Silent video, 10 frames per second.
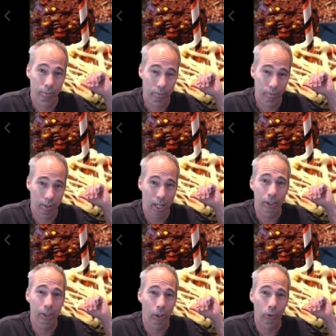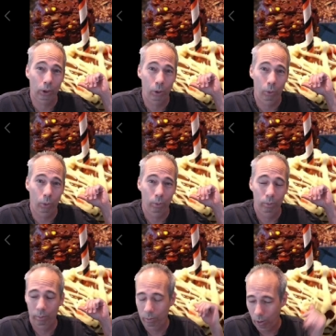I'll do the old school,
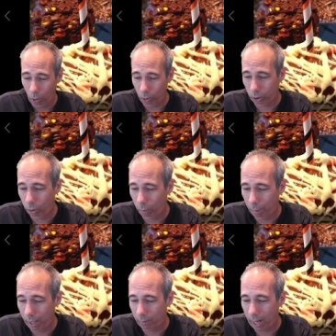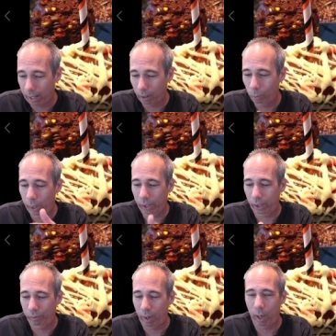old school Pale Rider with the
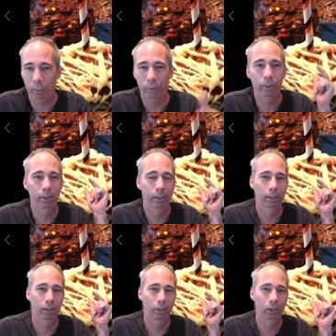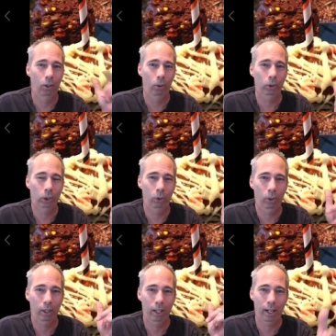phone, old
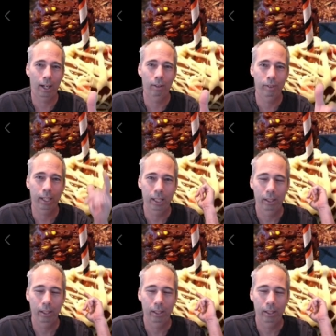school RV.